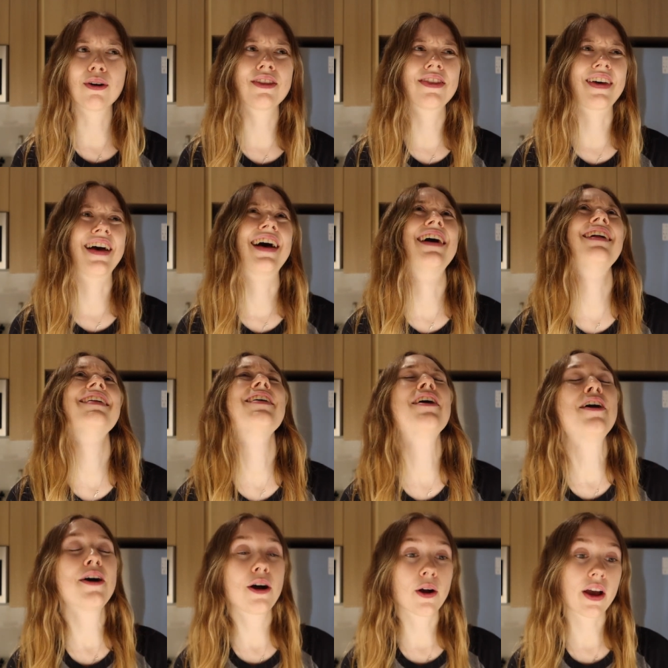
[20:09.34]
what the hell
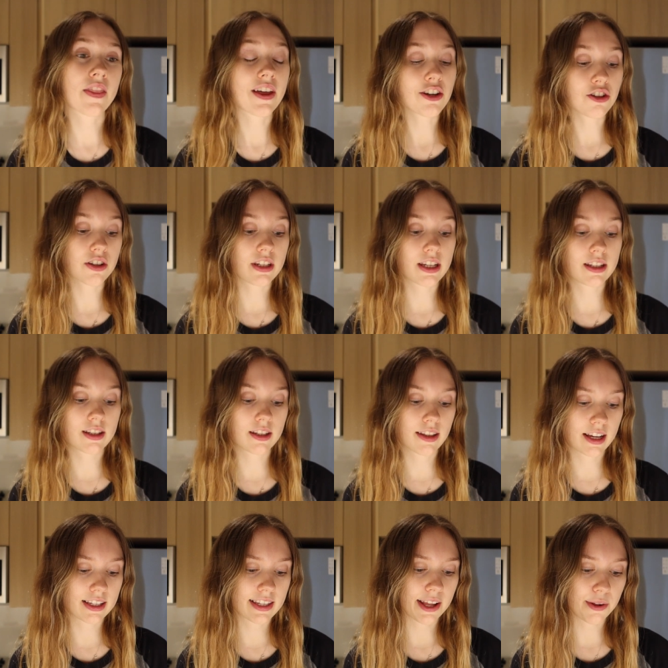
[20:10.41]
okay that just tasted
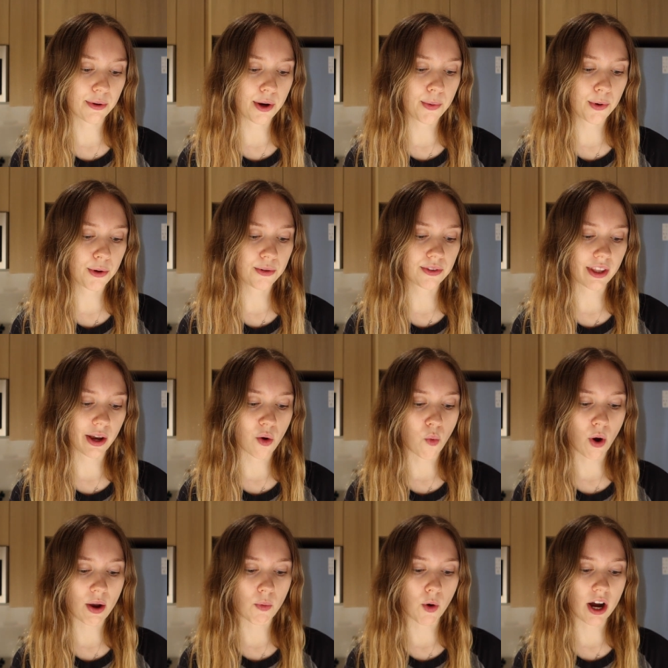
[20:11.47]
like celery root and like
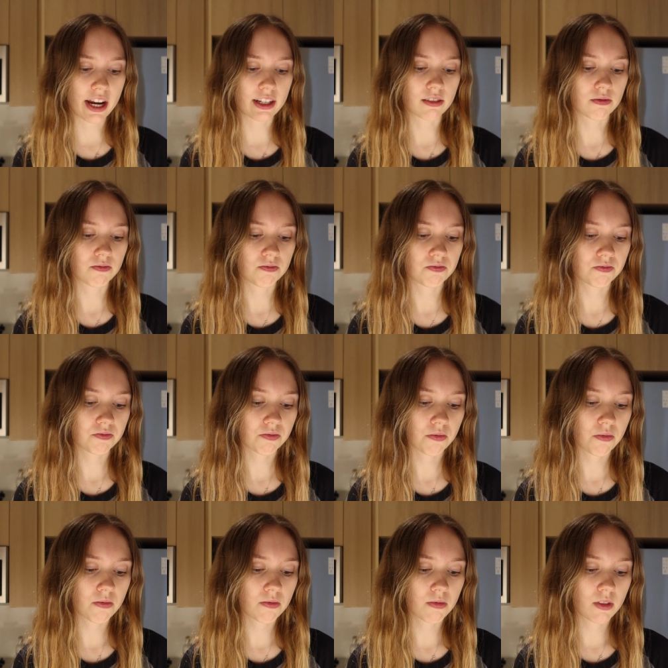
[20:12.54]
white wine
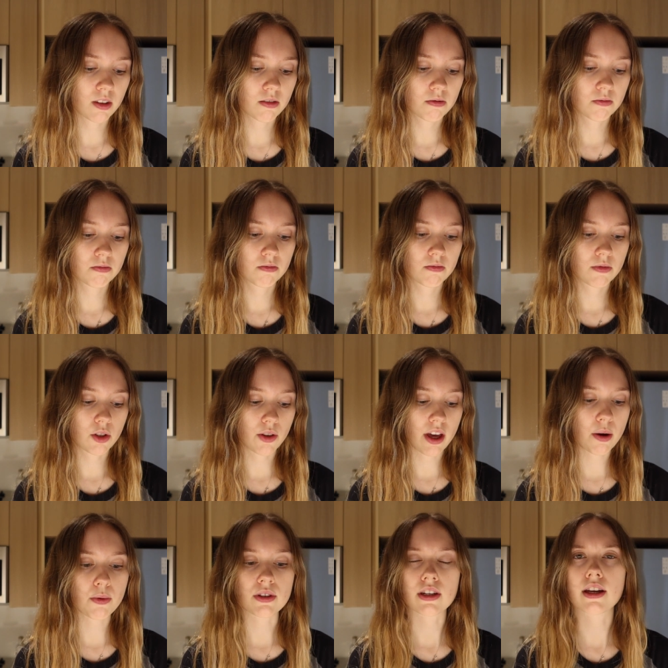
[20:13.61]
so
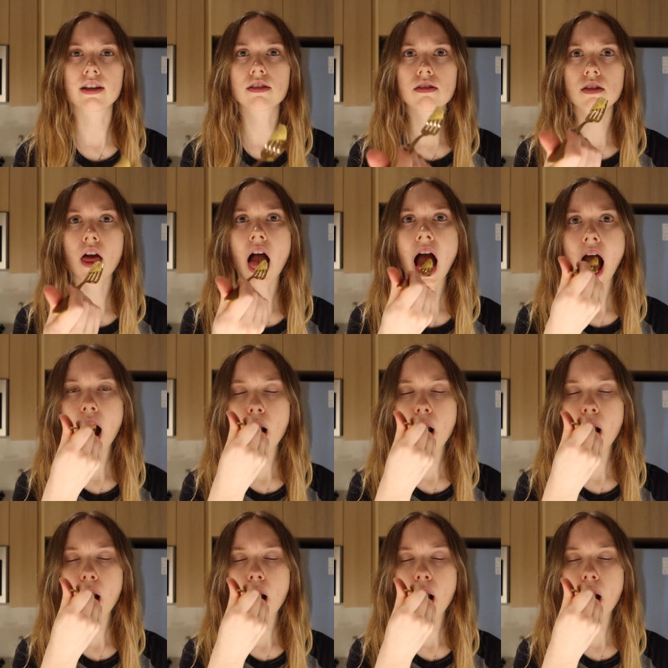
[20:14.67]
that was nice